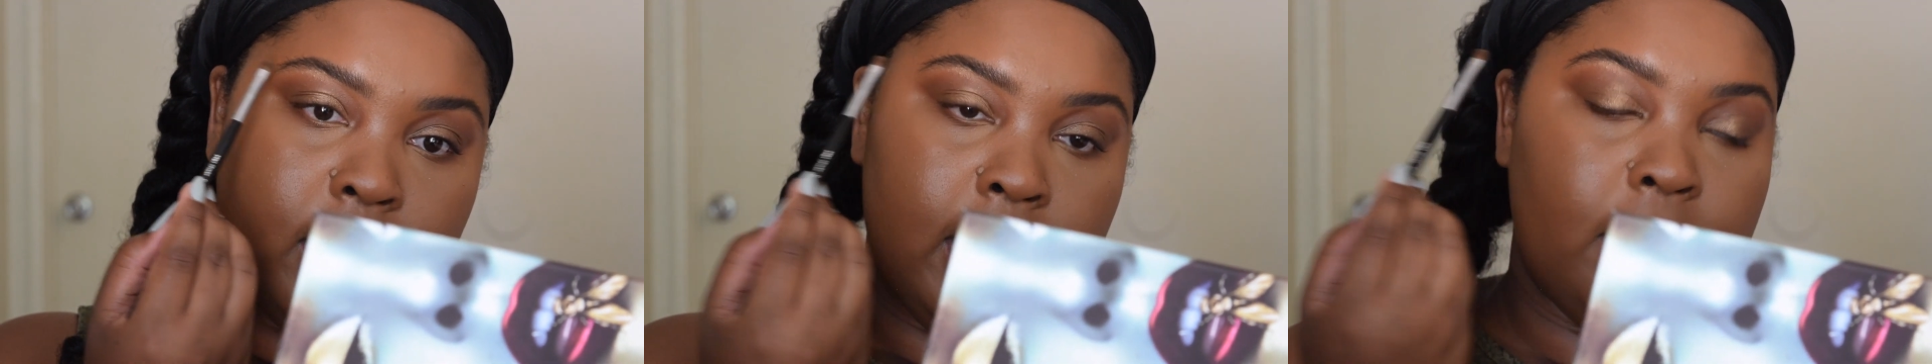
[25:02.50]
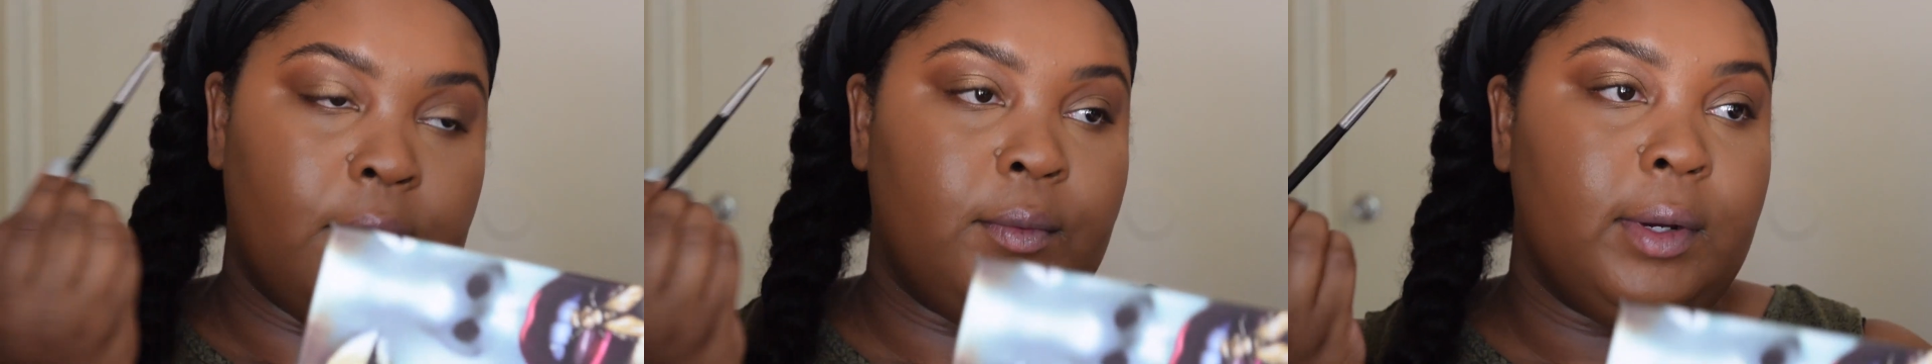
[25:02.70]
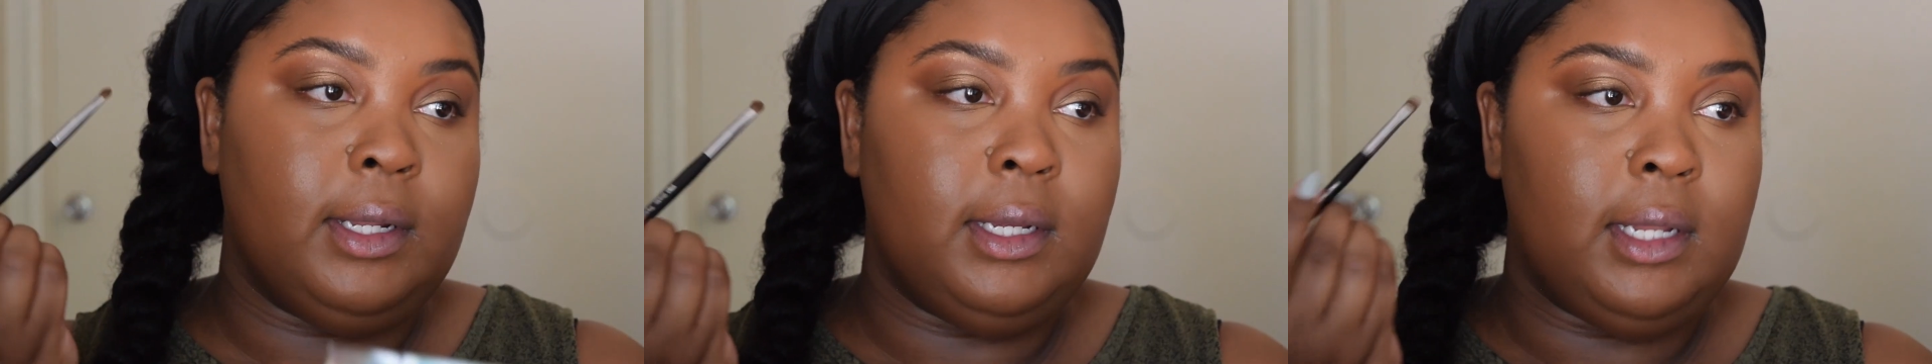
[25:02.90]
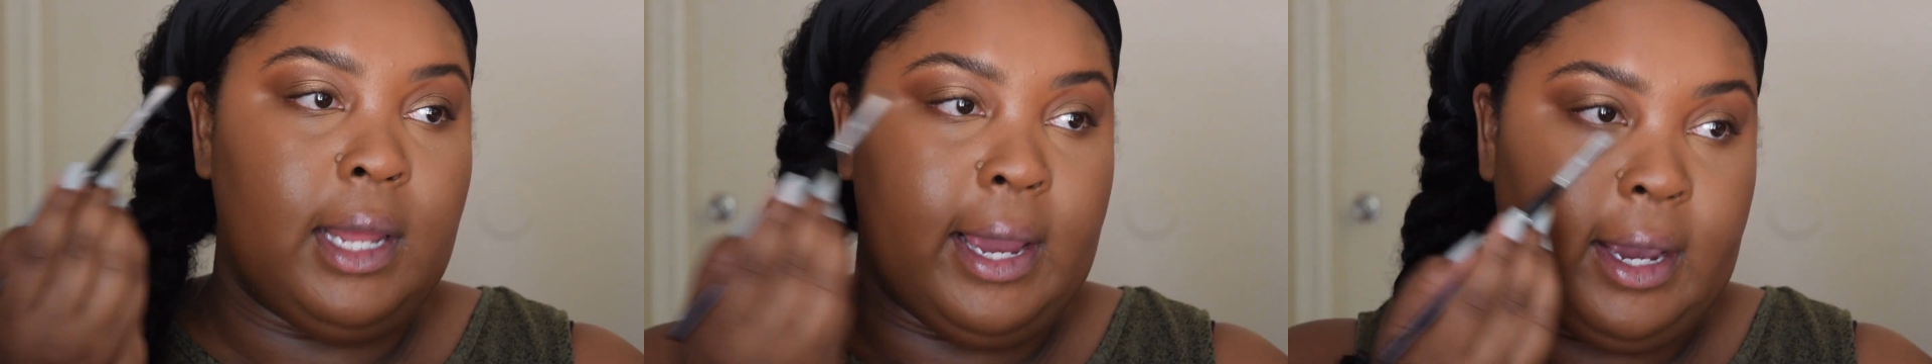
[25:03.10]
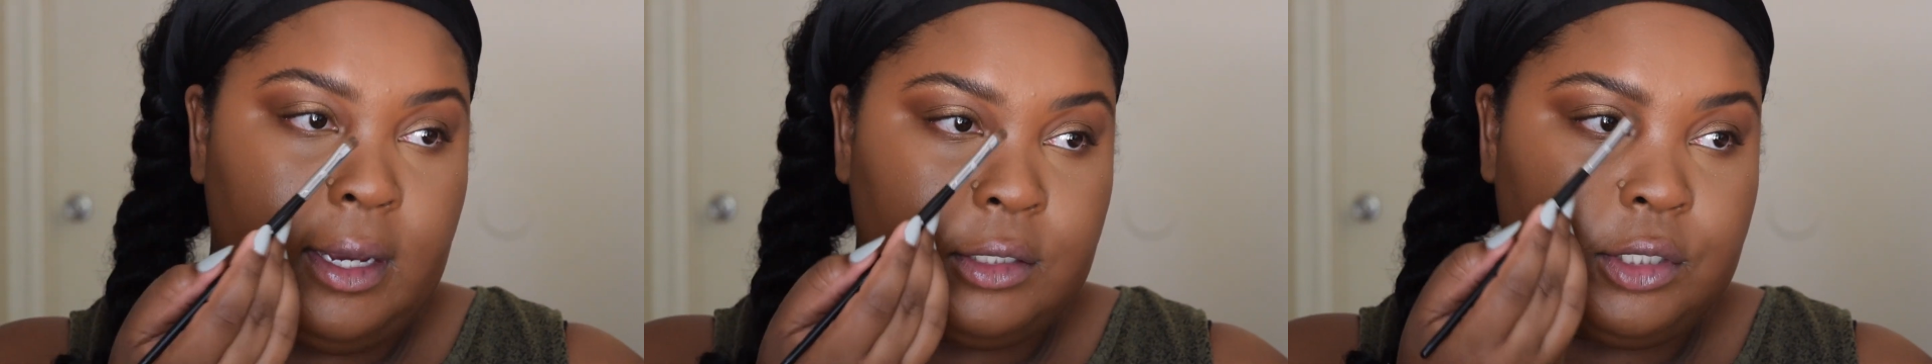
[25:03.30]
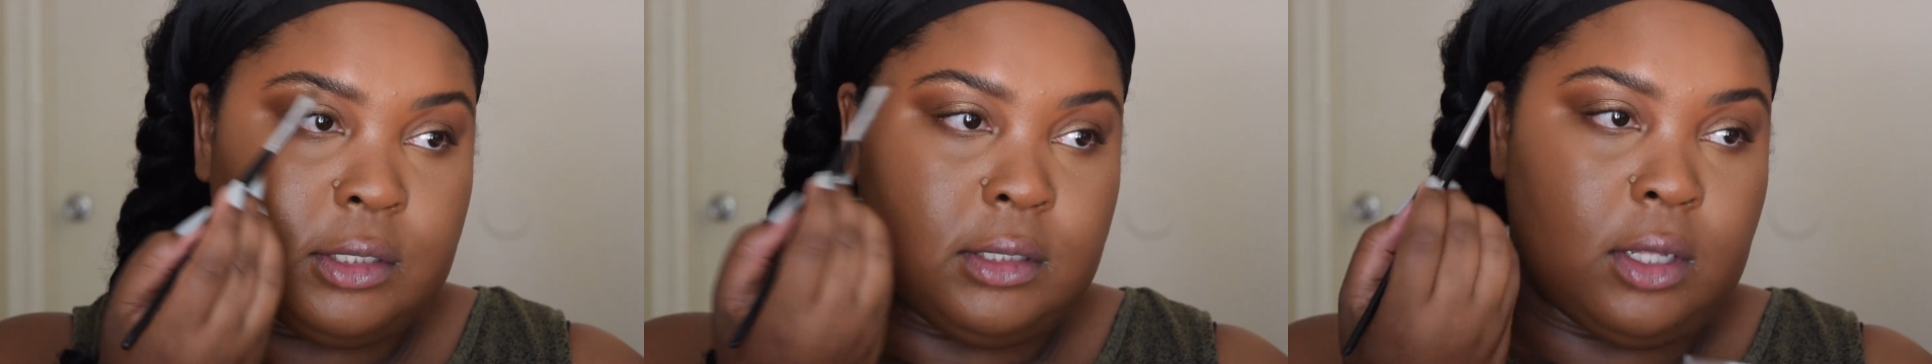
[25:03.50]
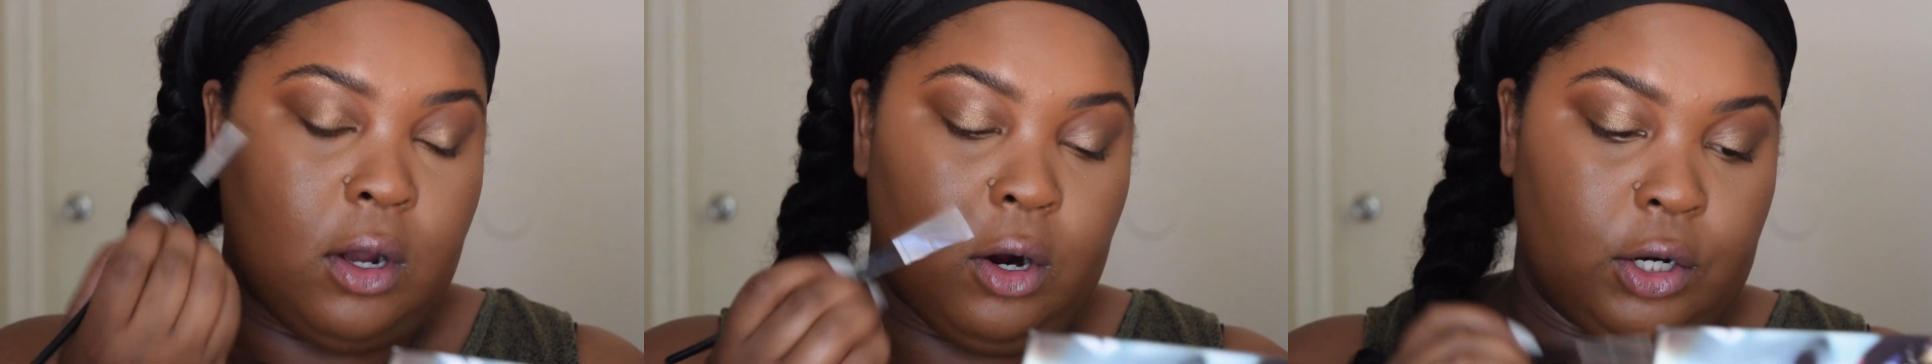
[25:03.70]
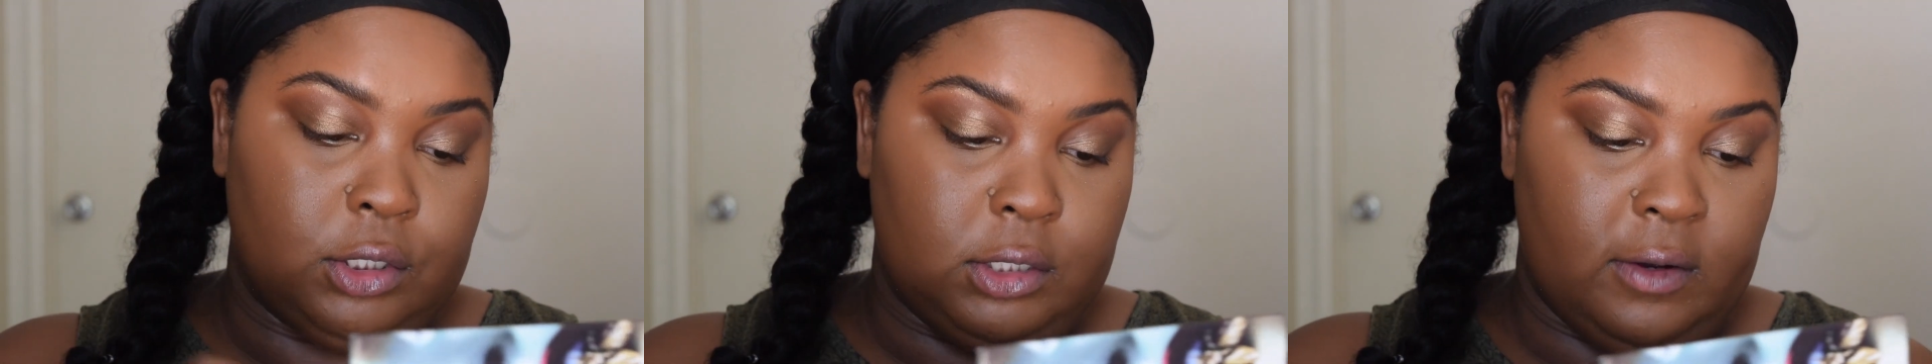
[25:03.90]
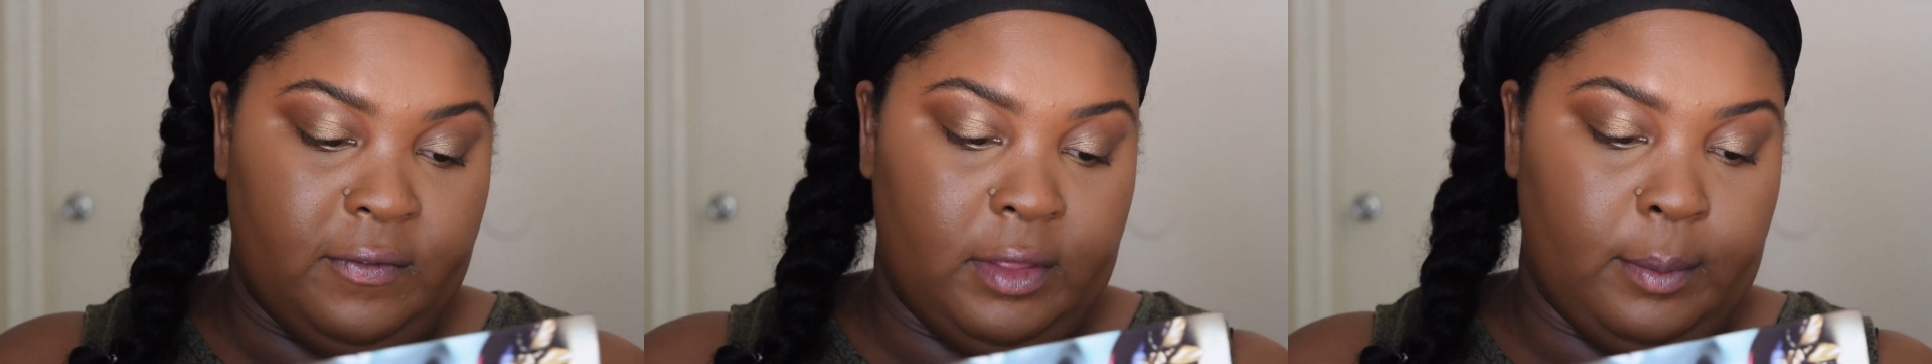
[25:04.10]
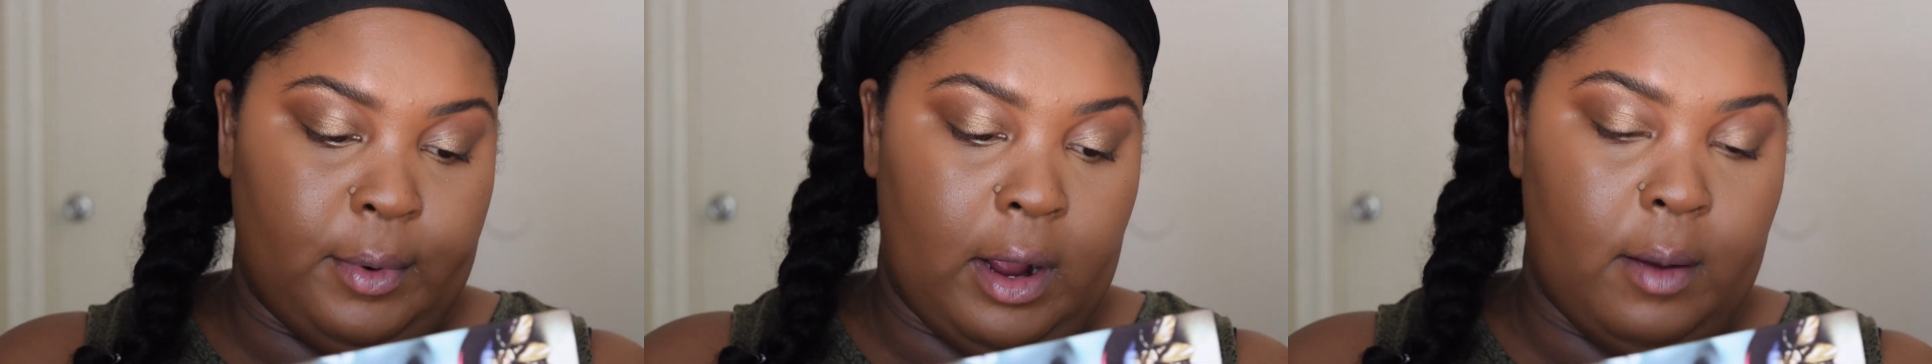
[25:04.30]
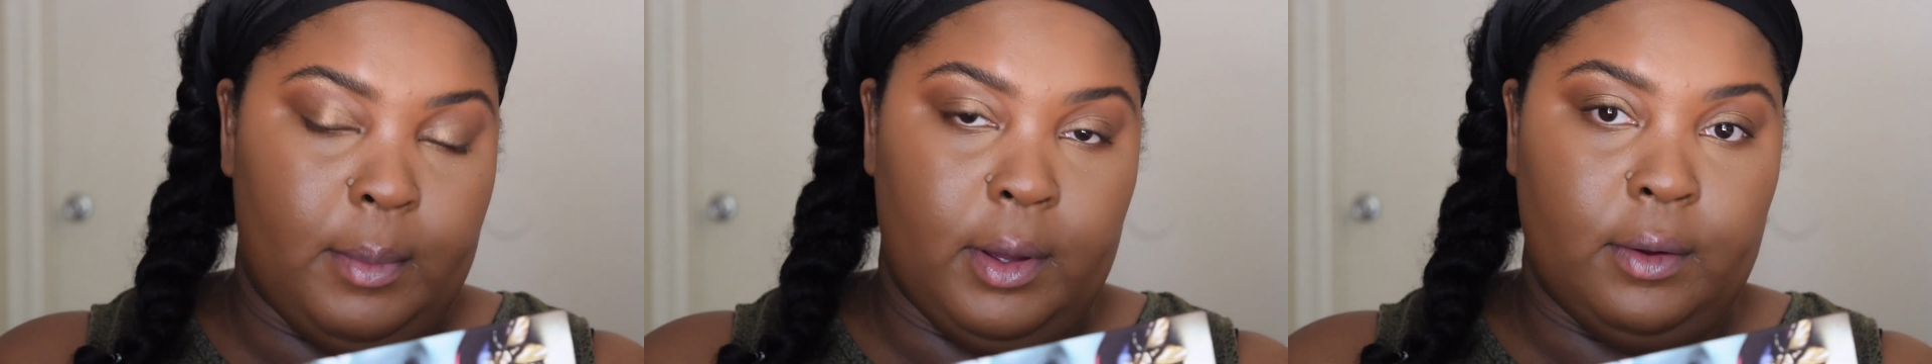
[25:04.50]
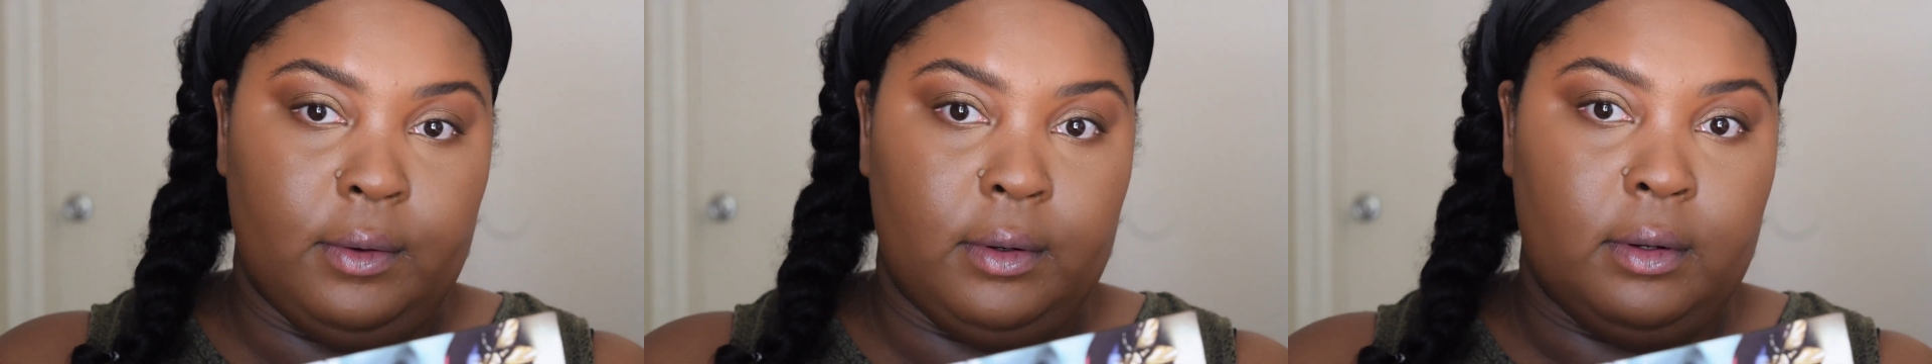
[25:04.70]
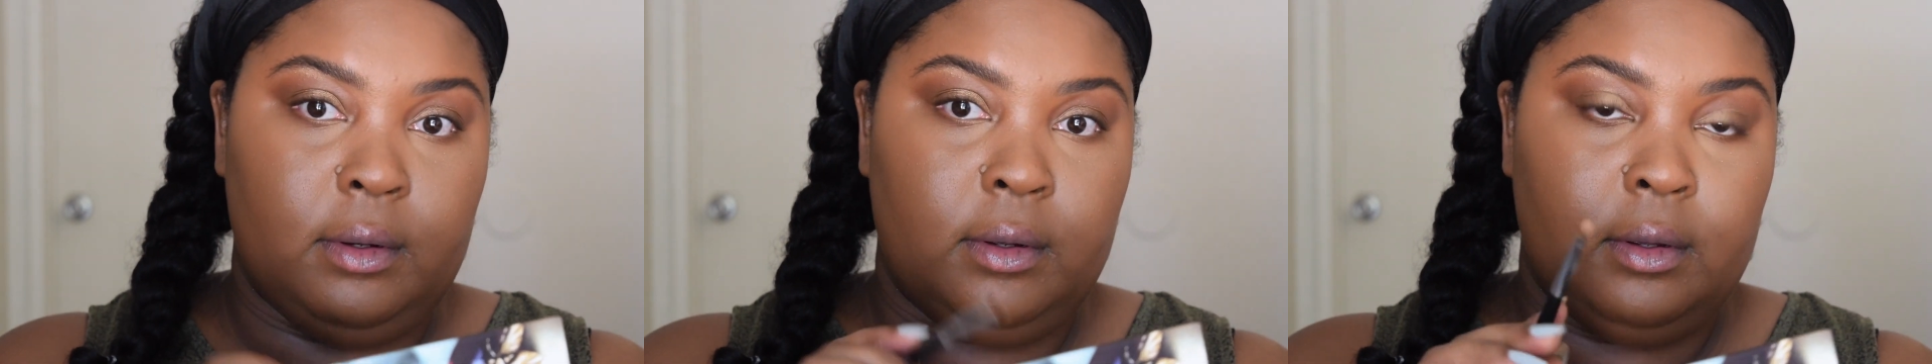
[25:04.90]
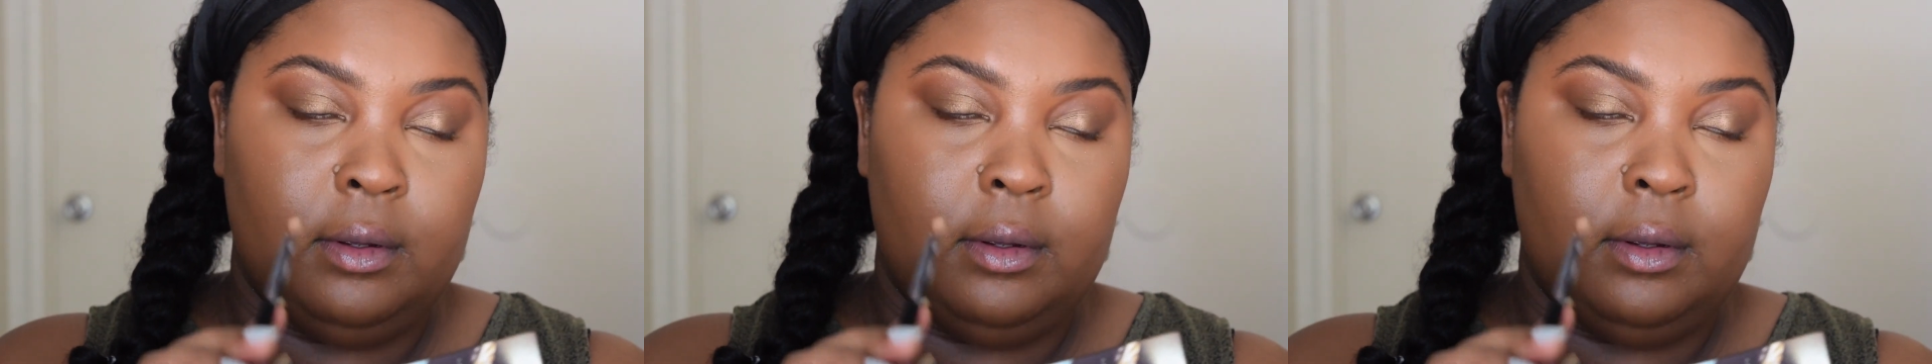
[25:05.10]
and really like just the arch of the brow bone.